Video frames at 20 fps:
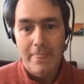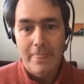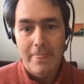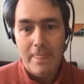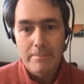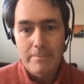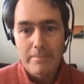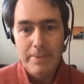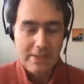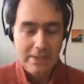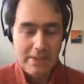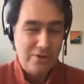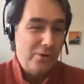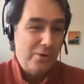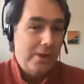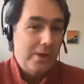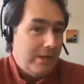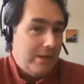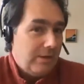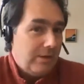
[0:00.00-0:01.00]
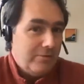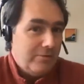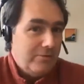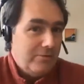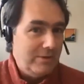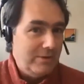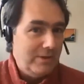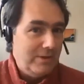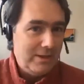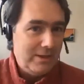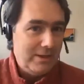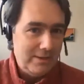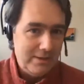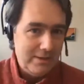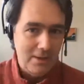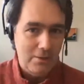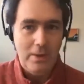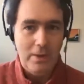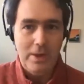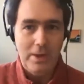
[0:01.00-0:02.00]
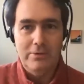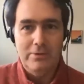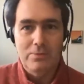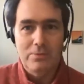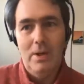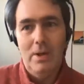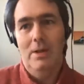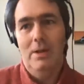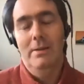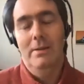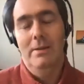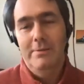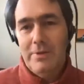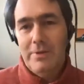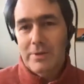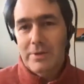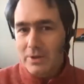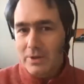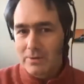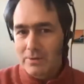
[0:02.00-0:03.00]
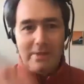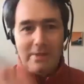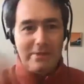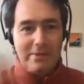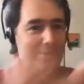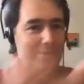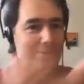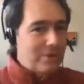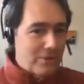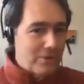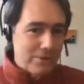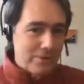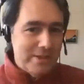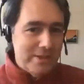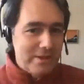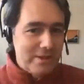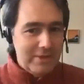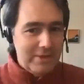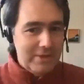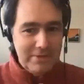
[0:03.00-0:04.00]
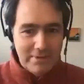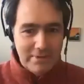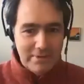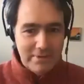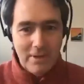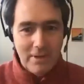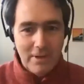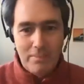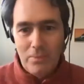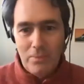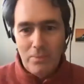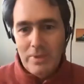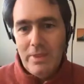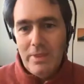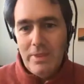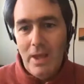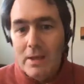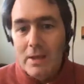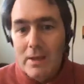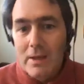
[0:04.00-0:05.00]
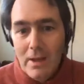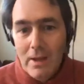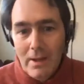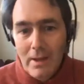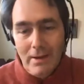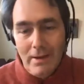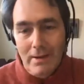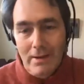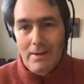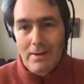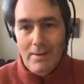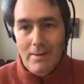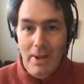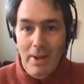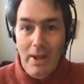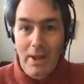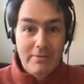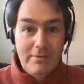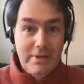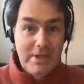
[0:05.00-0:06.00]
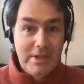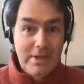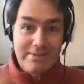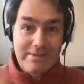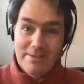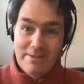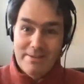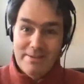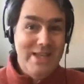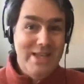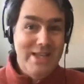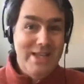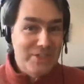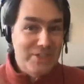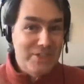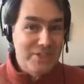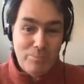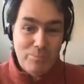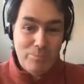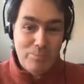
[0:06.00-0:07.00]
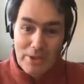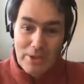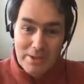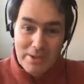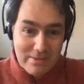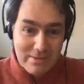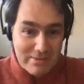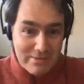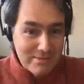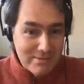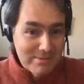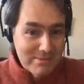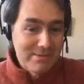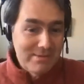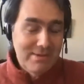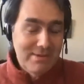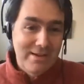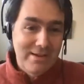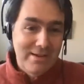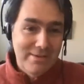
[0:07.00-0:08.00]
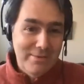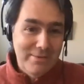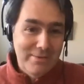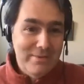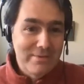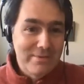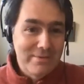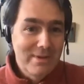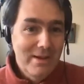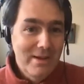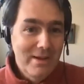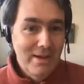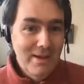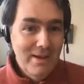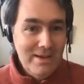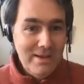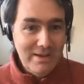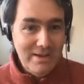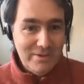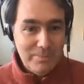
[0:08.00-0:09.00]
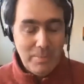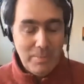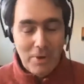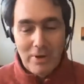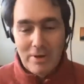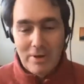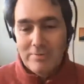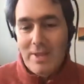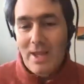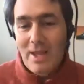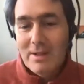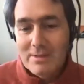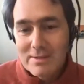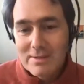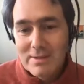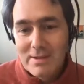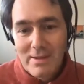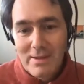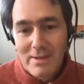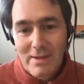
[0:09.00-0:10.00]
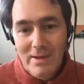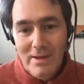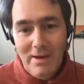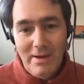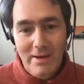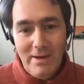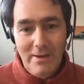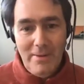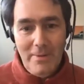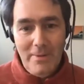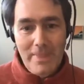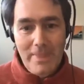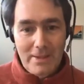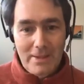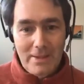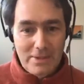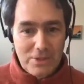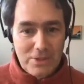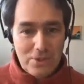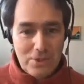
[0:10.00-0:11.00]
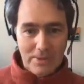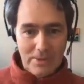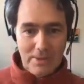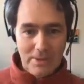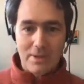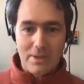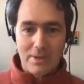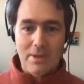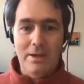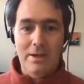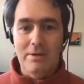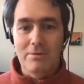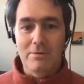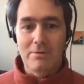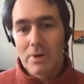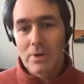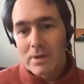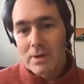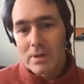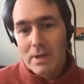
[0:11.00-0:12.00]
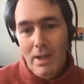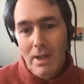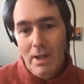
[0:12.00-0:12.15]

Being creative in that way as well. And if you're curious, creativity is going to come with that. Having some dash of brilliance is part of that, and doing that kind of work.